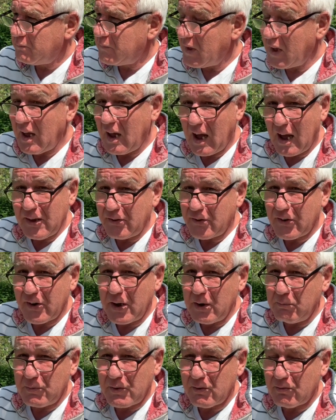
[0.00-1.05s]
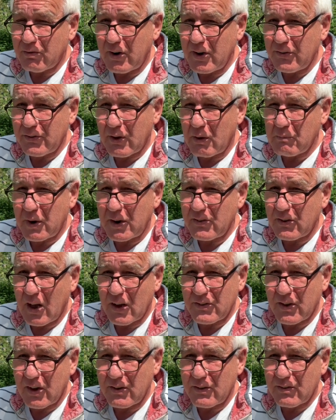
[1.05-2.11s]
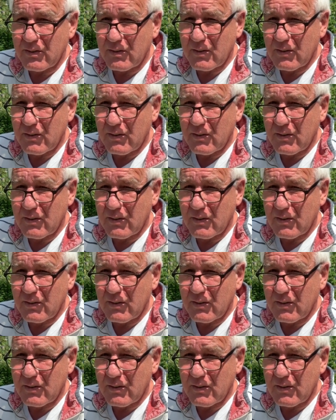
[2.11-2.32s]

It ain't cheap to freeze somebody's assets.